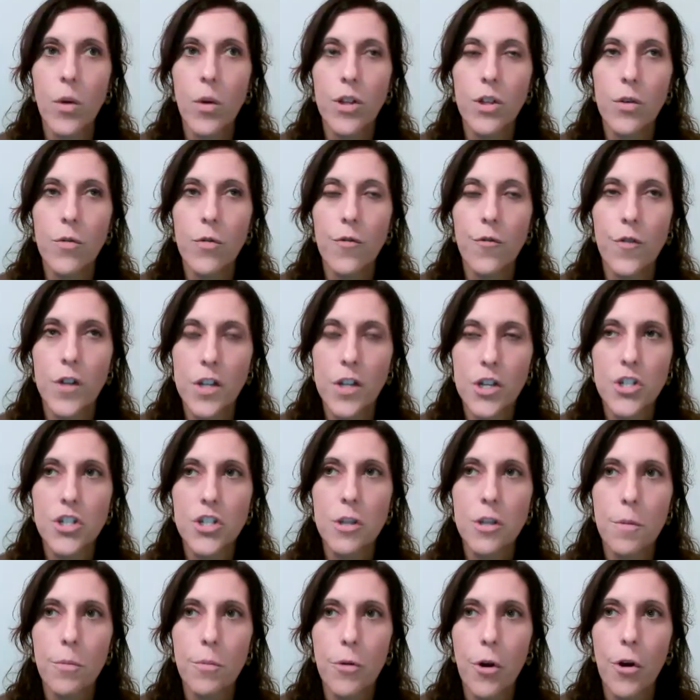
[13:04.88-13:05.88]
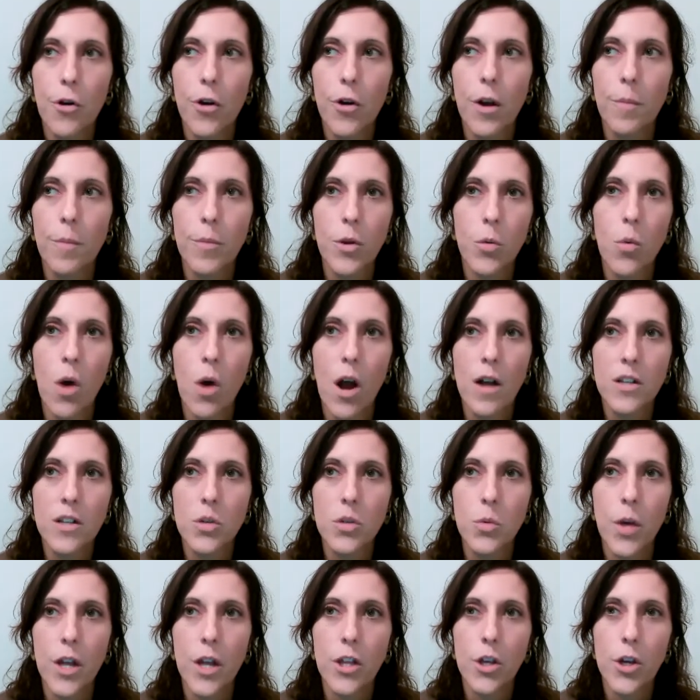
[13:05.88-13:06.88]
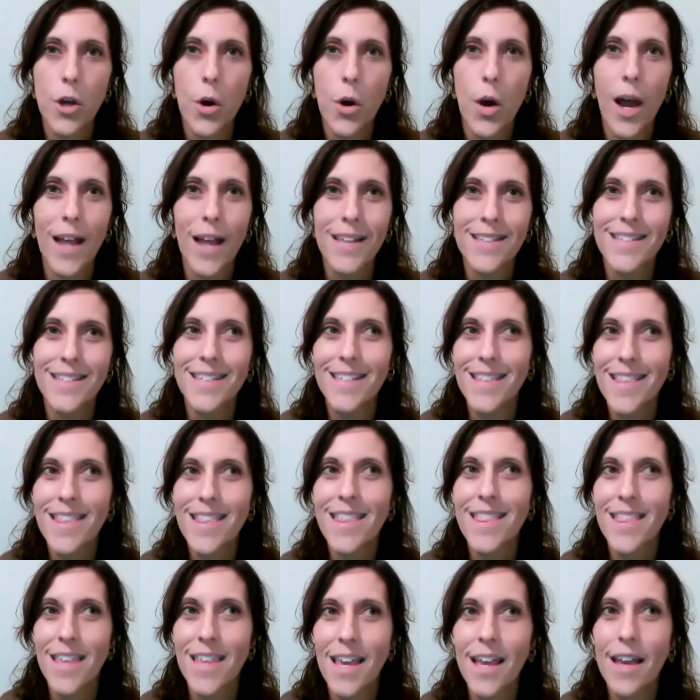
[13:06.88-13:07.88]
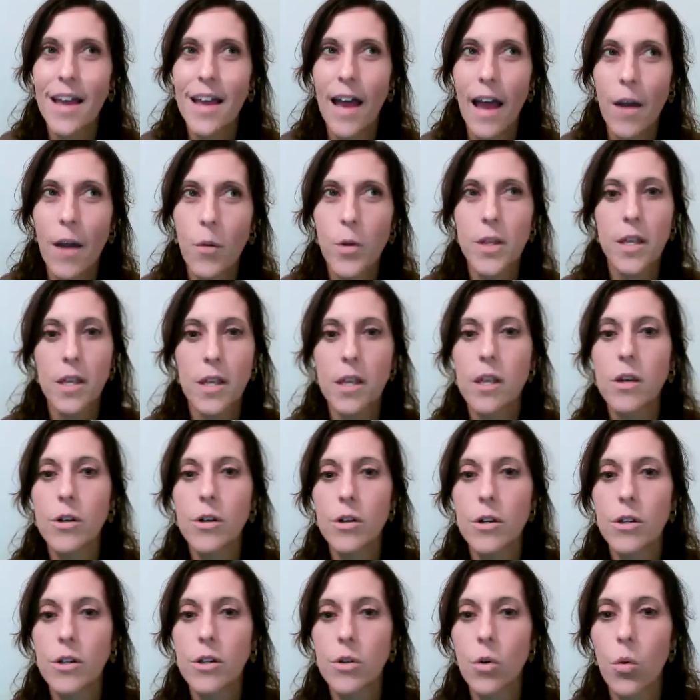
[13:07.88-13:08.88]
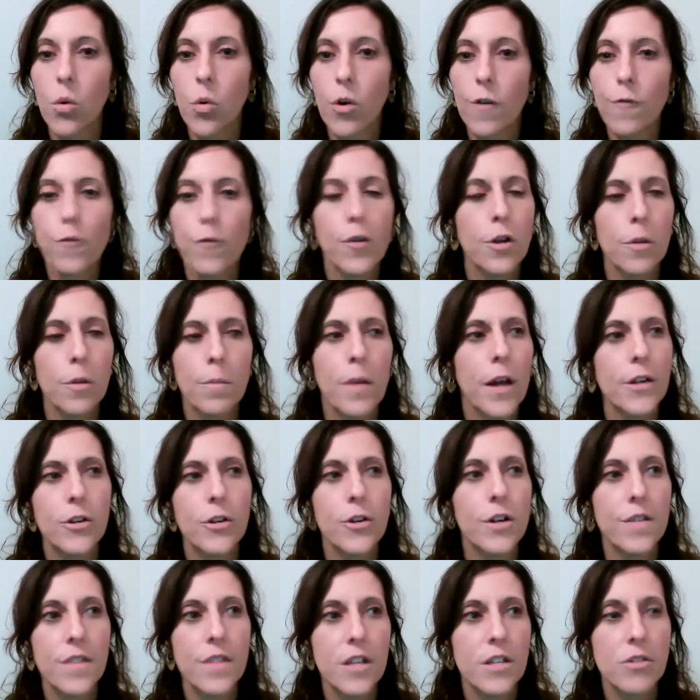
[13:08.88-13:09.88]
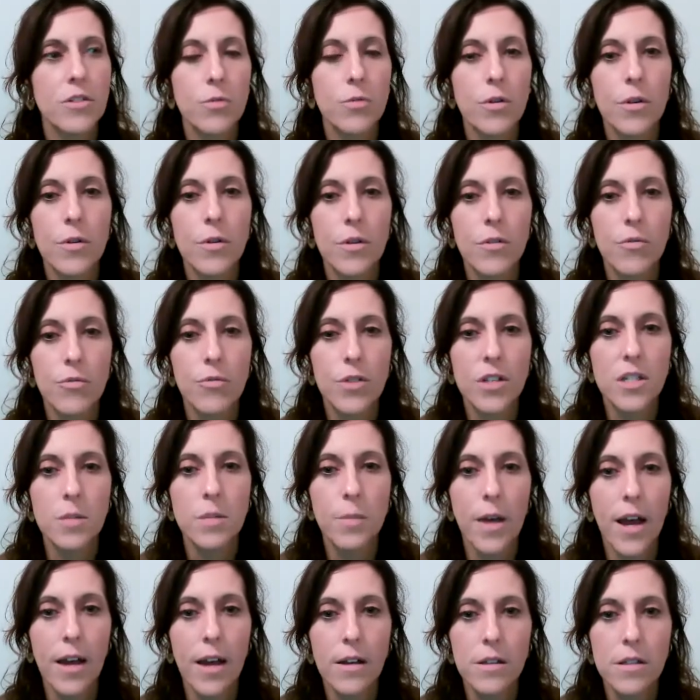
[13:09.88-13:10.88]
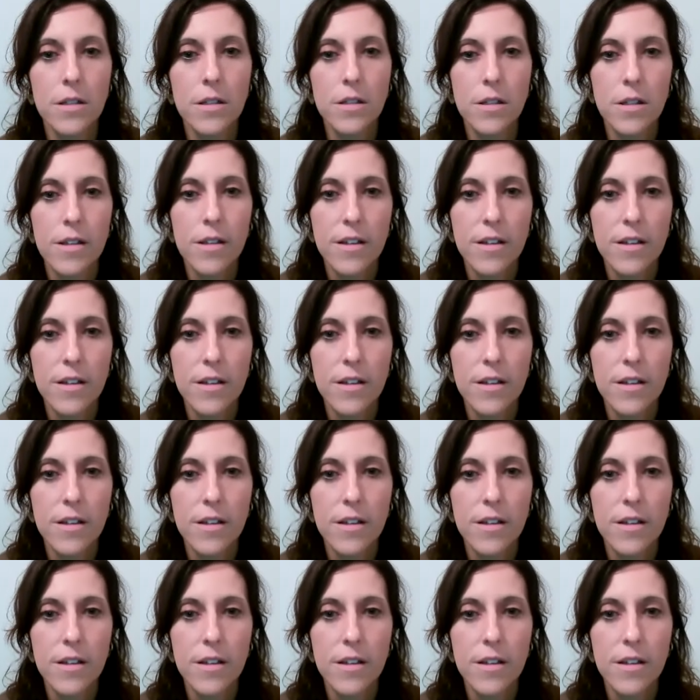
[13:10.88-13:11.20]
when you finished the program, you walked away and you go, I didn't think I would heal or feel better in this respect?